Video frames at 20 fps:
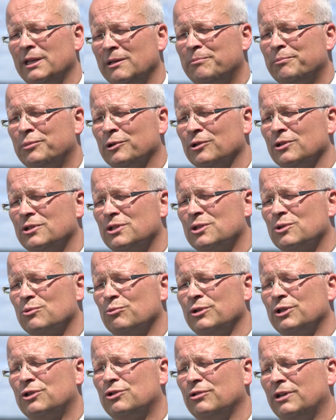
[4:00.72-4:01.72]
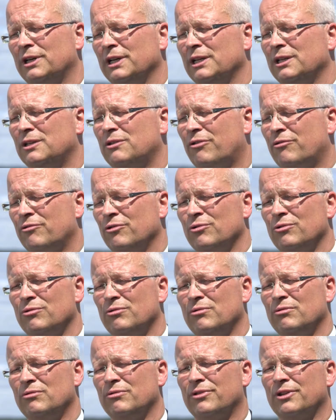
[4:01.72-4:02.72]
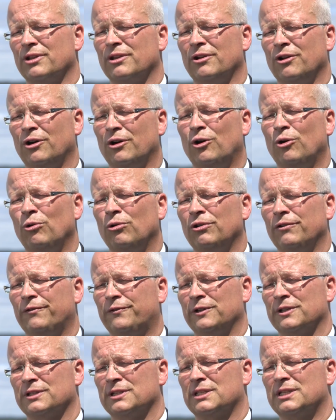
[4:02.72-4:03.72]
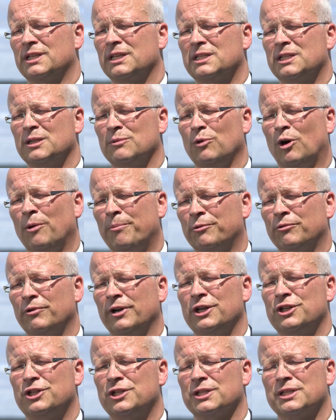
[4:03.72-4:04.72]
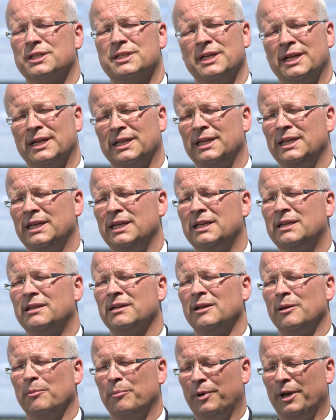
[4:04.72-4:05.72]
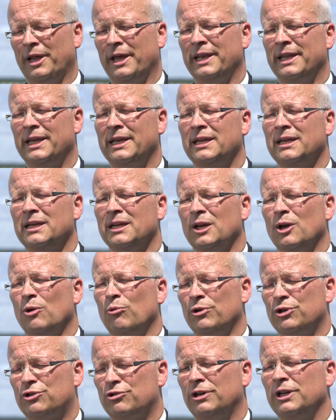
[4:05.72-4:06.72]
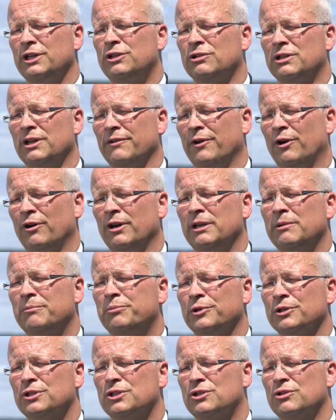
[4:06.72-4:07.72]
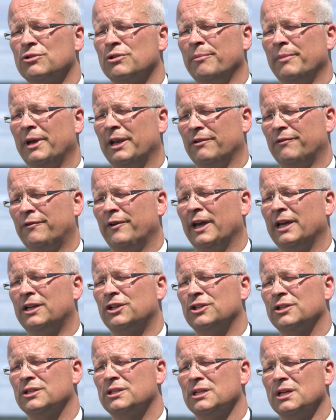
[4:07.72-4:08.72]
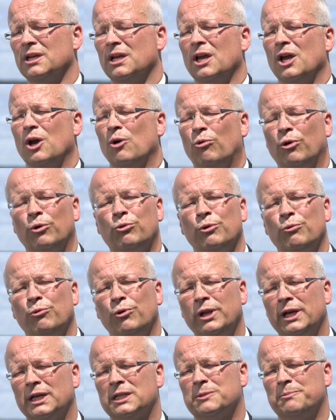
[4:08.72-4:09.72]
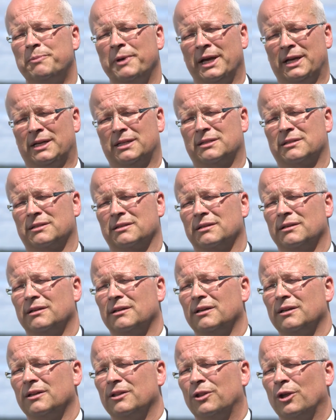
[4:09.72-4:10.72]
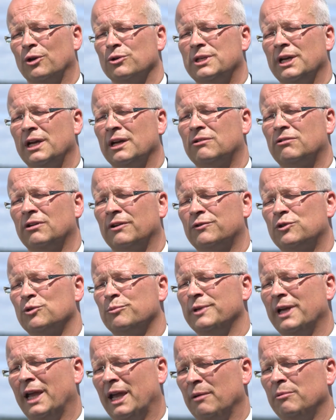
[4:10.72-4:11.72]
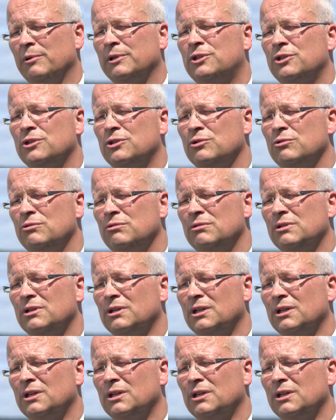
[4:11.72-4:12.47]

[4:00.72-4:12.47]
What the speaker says: inputs. We try it through the whole Lufthansa system, operations, technique, planning. We try to give our inputs to the manufacturers, what we would expect those aircraft to be able to do,